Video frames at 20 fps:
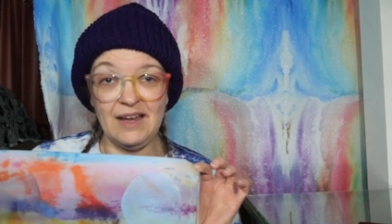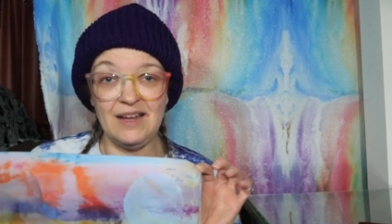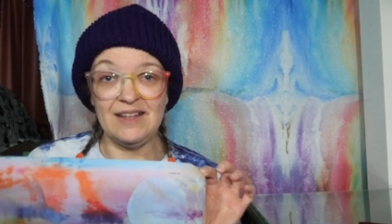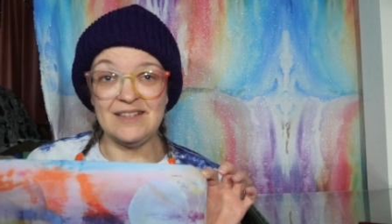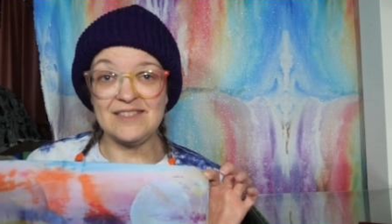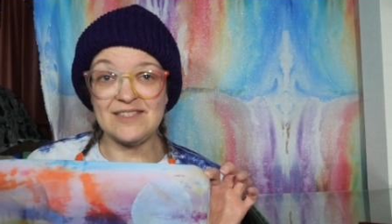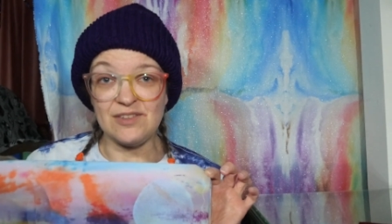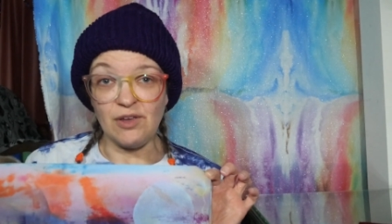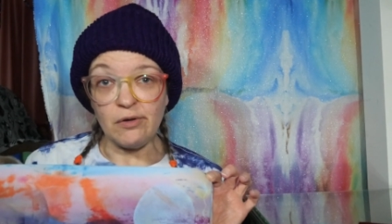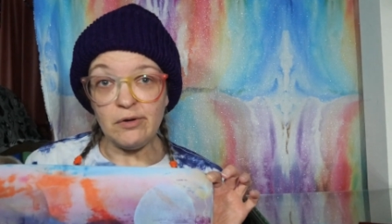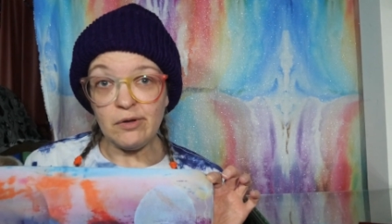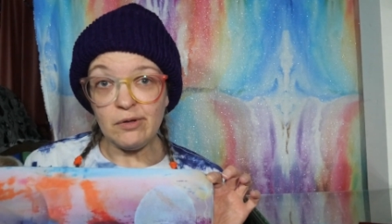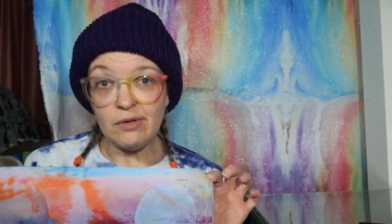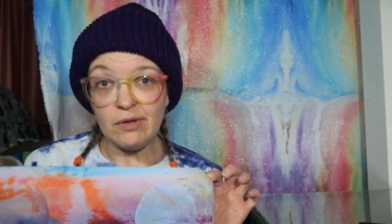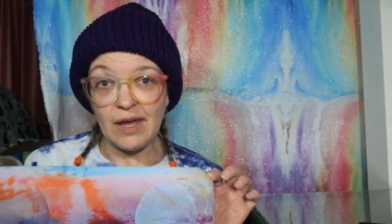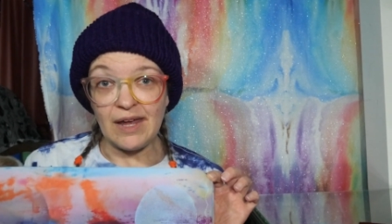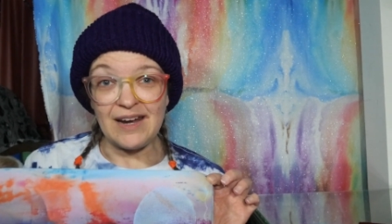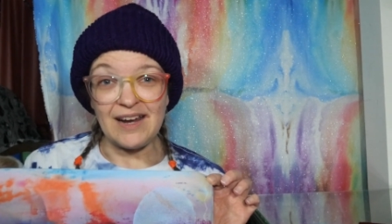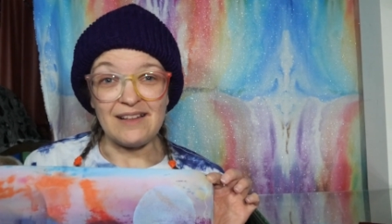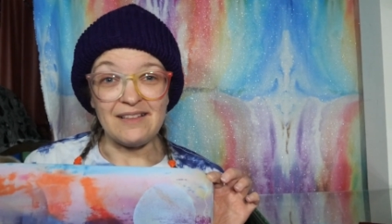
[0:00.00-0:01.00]
it's subtle,
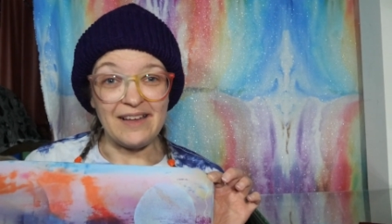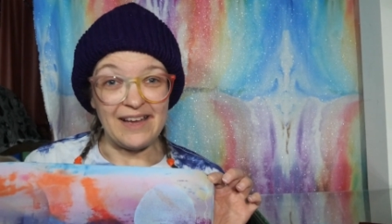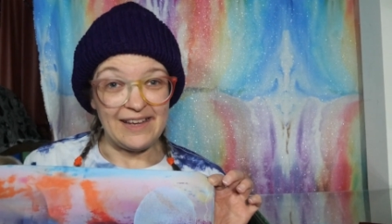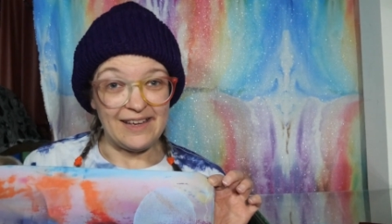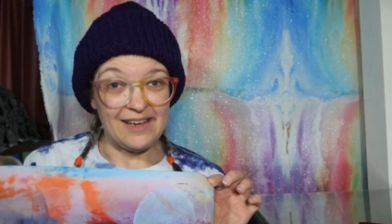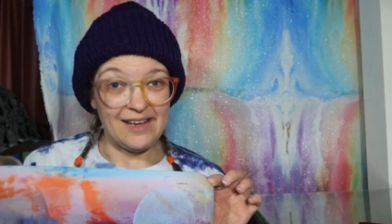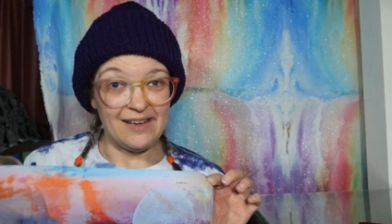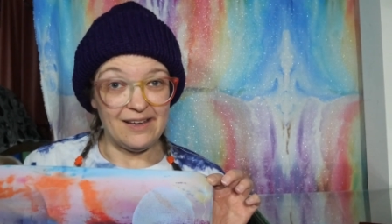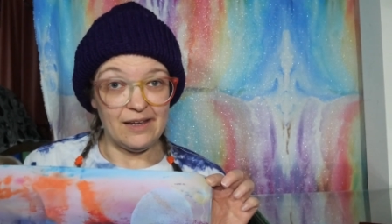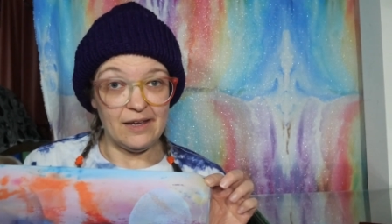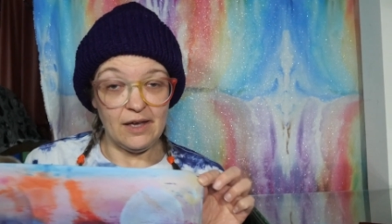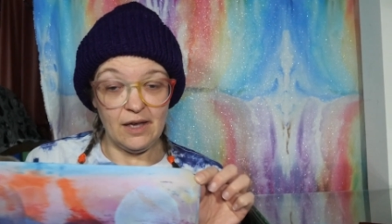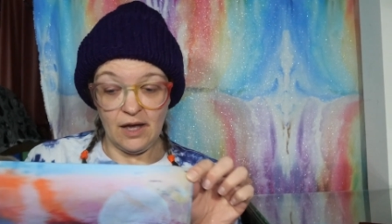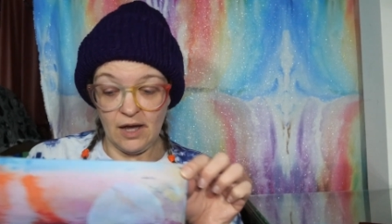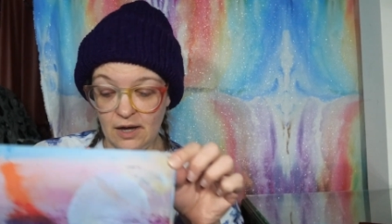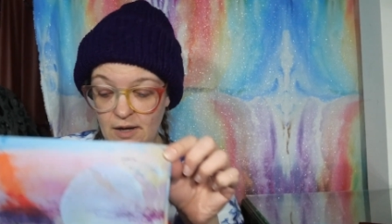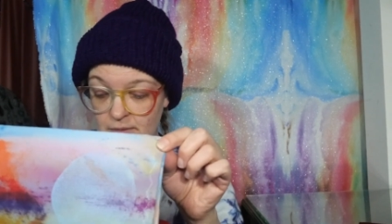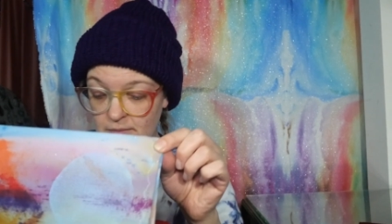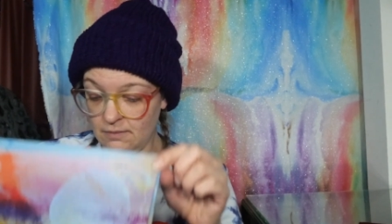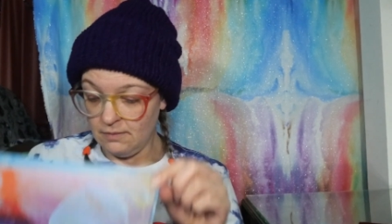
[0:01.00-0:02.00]
and I like it.
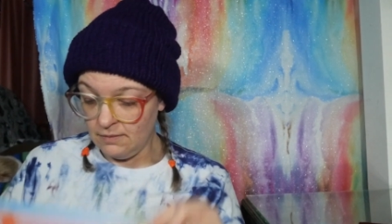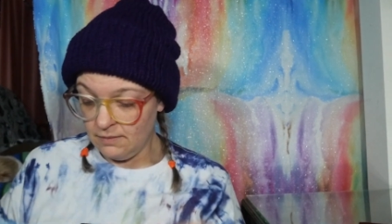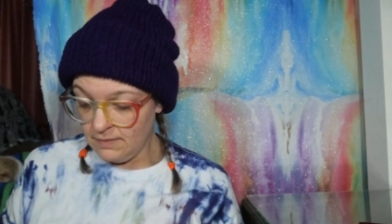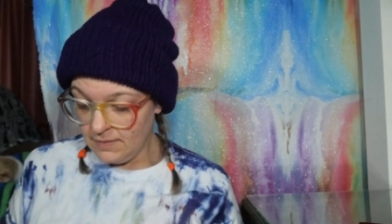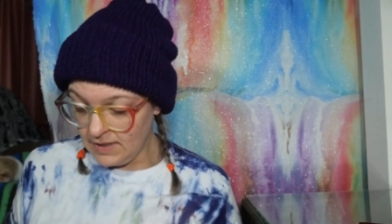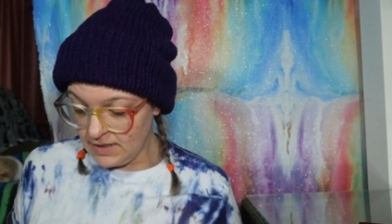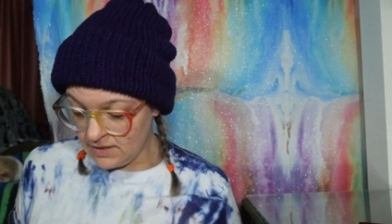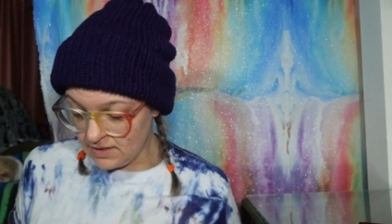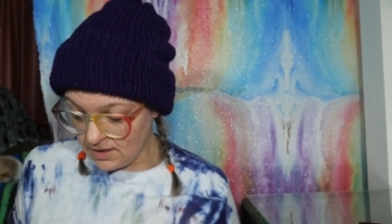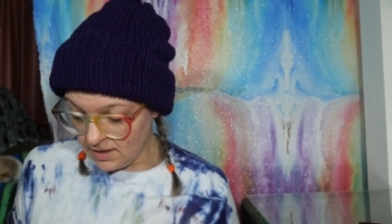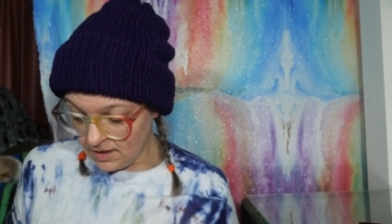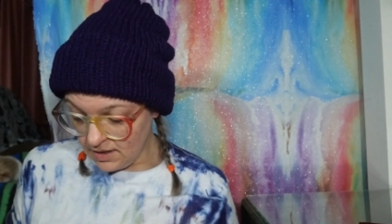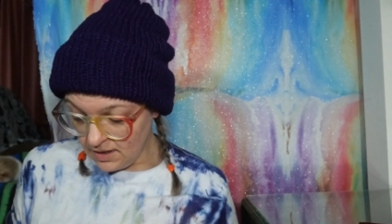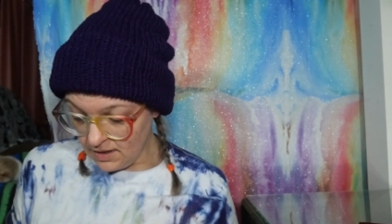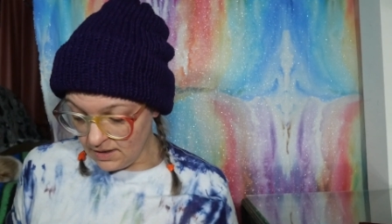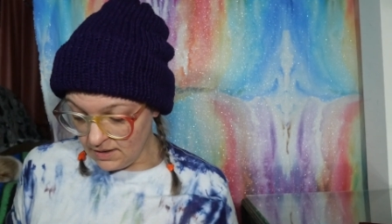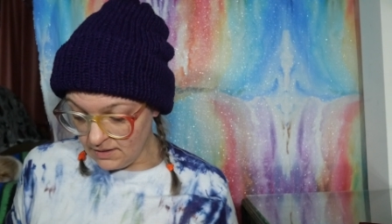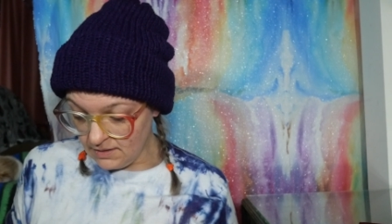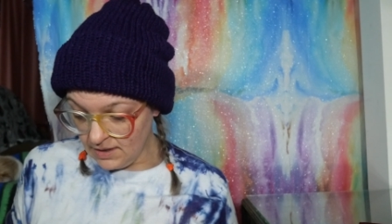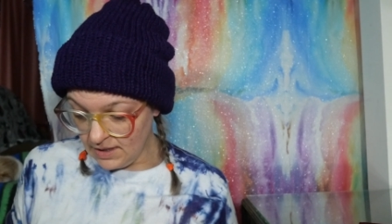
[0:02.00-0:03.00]

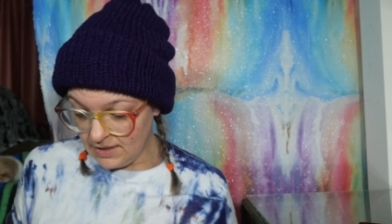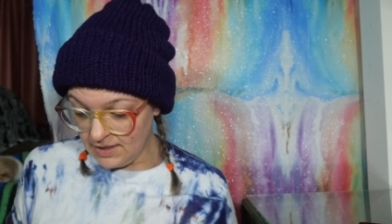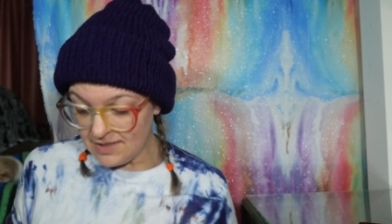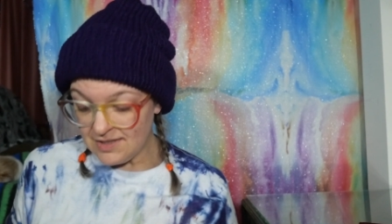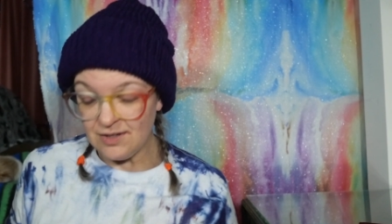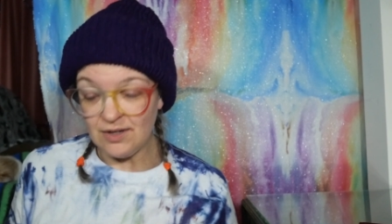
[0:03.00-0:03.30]
It